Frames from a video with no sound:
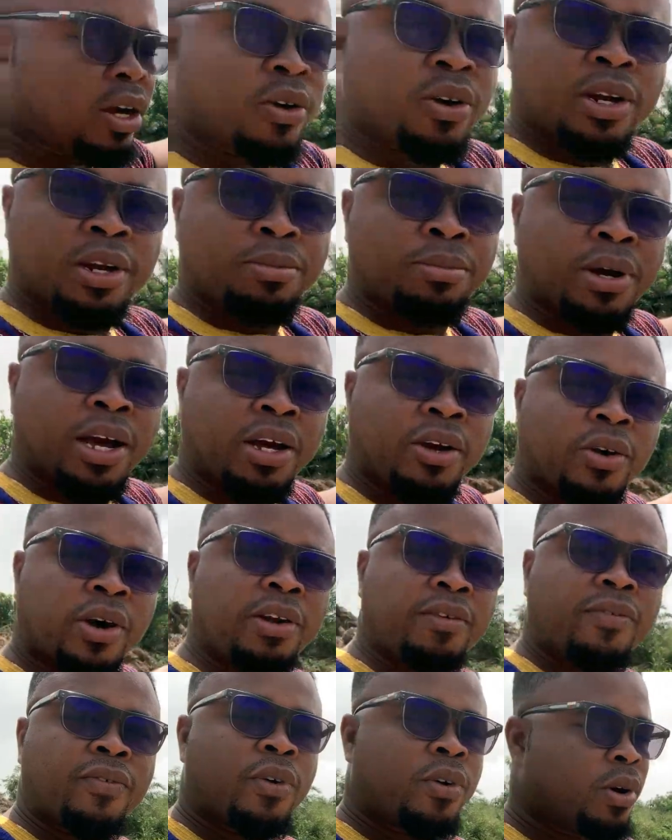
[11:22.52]
got
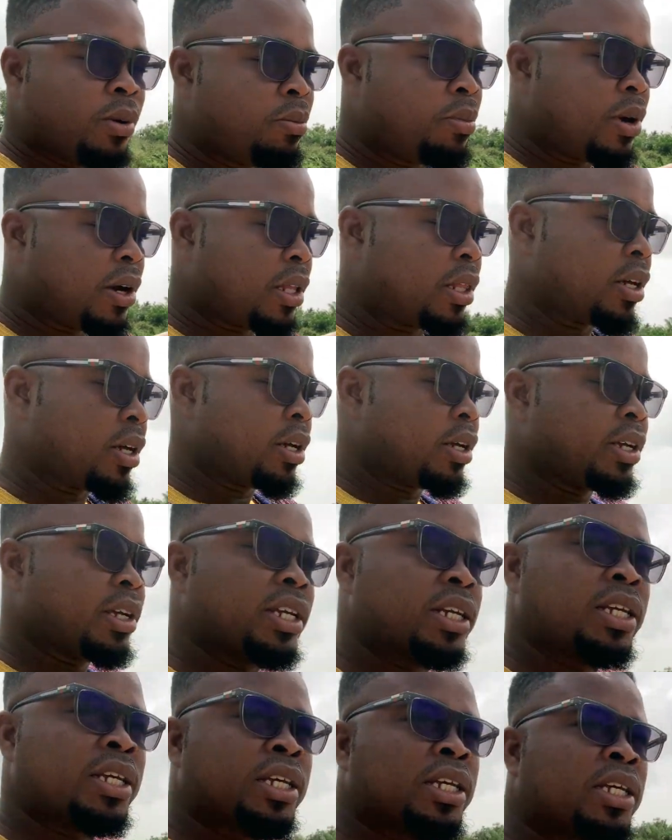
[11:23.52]
it for a brother
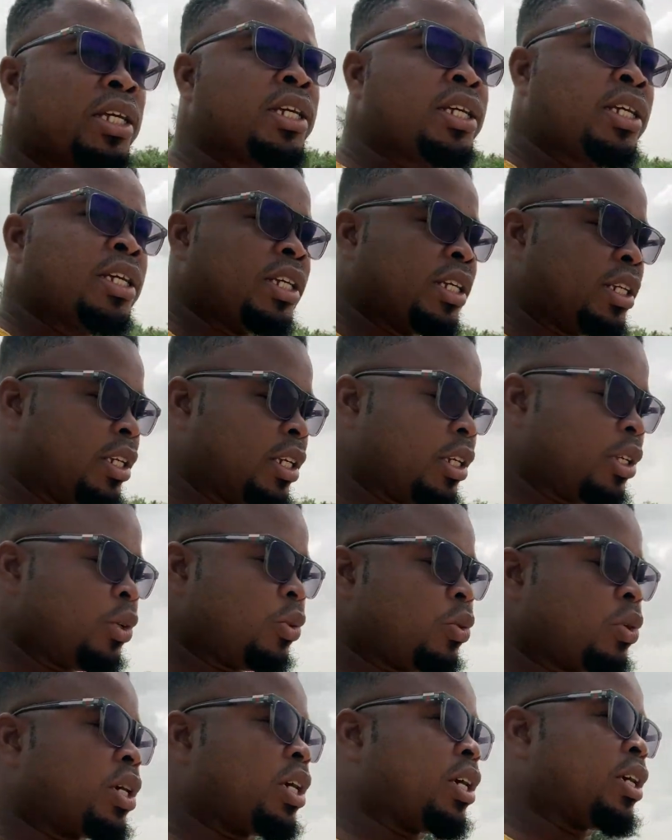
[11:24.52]
in the
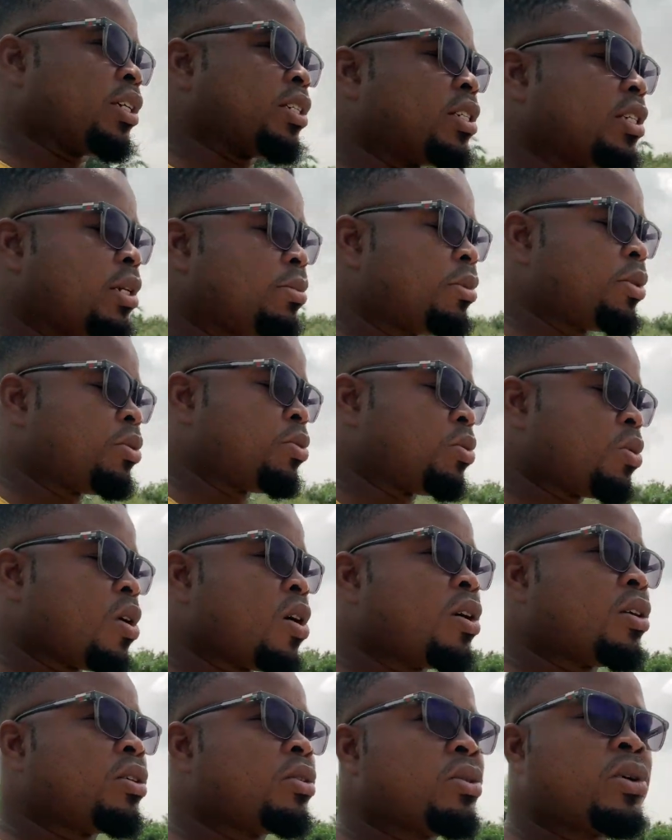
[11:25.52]
UK. His name is
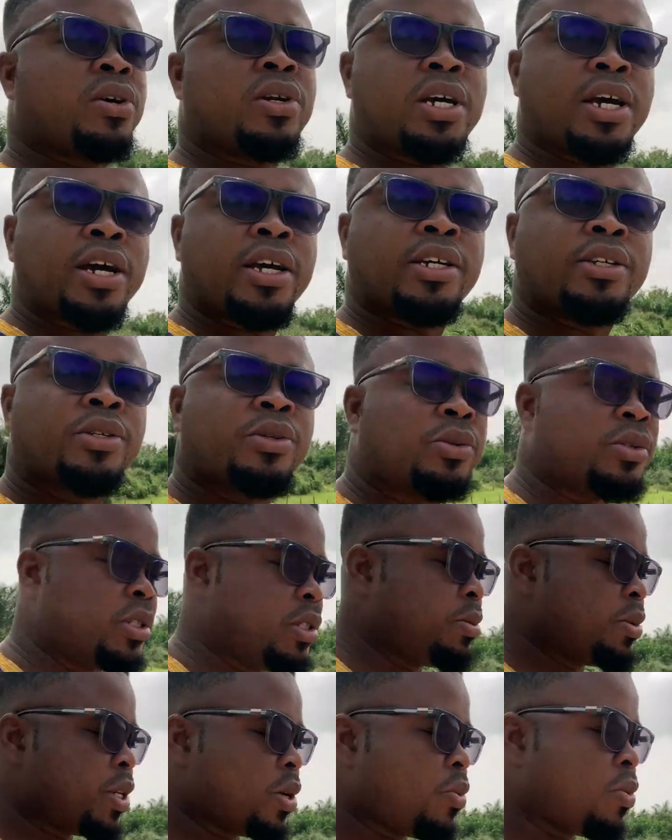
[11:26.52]
Ron. Ron, how are you doing? It's
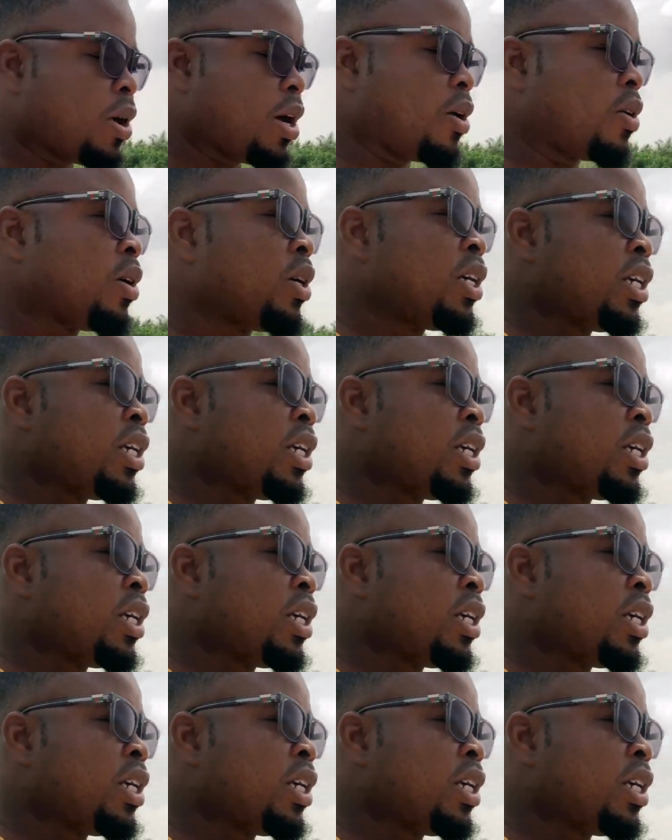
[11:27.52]
been a while.